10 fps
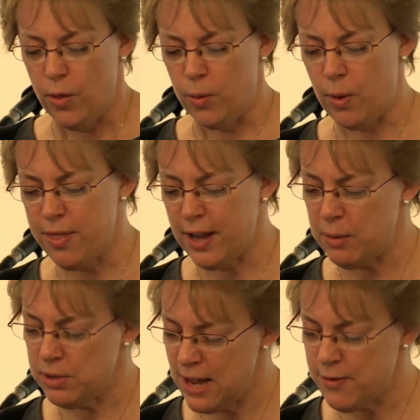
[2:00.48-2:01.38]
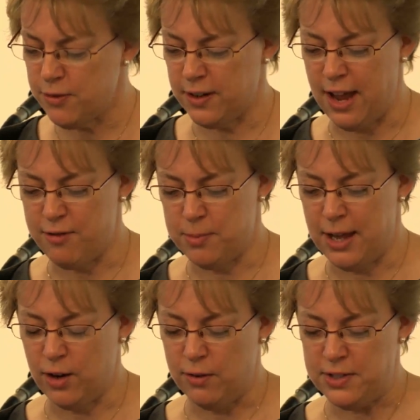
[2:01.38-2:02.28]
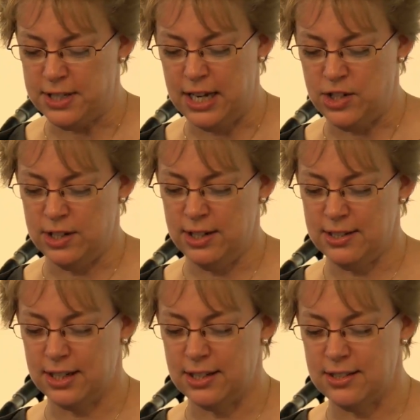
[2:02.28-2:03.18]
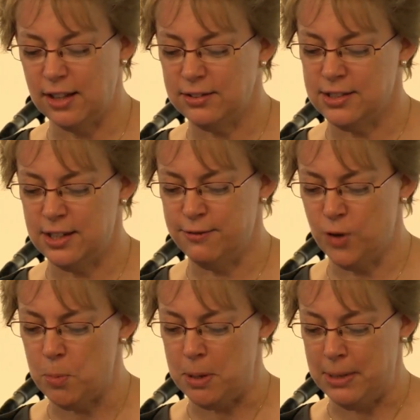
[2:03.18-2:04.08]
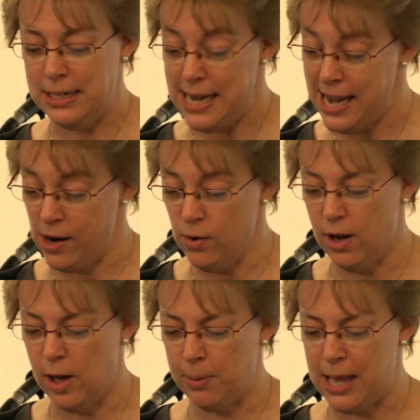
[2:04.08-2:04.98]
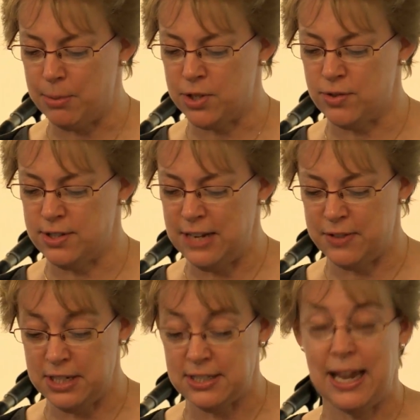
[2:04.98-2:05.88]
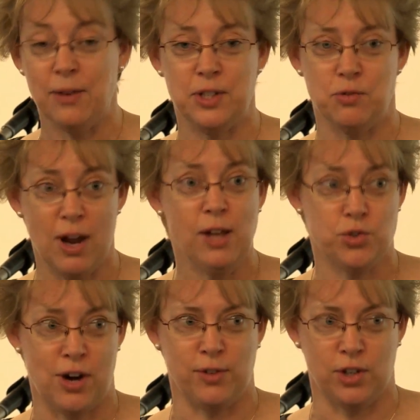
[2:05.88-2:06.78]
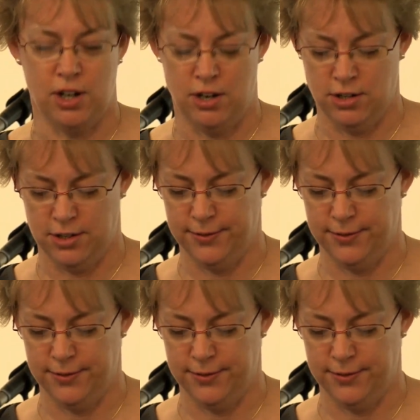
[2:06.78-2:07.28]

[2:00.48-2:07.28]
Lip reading: One thing I will never forget from that conversation consultant informing me now I'll be able to receive a discounted rail travel card.